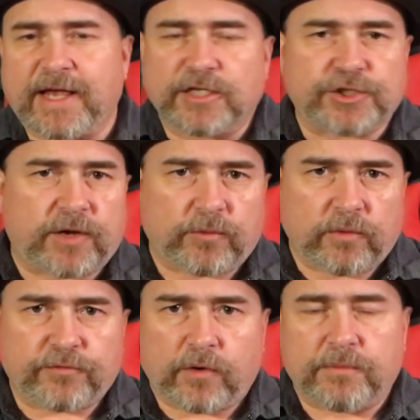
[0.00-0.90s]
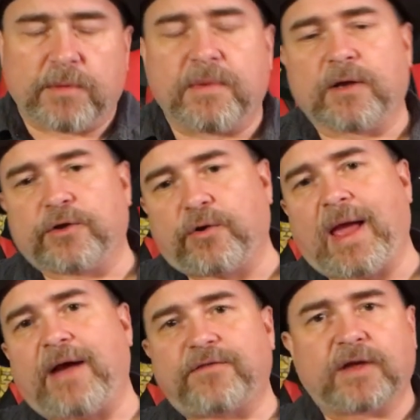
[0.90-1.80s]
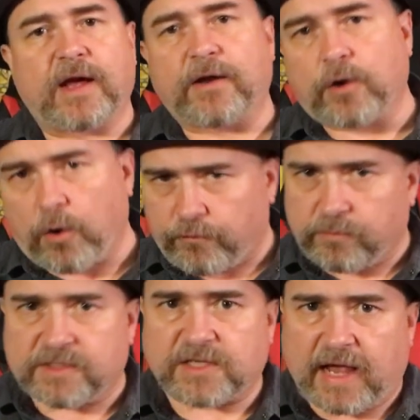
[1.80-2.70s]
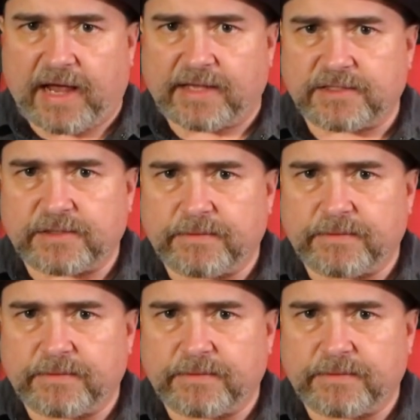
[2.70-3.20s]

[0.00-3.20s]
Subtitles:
a general from the middle. You have to kind of go from the sides.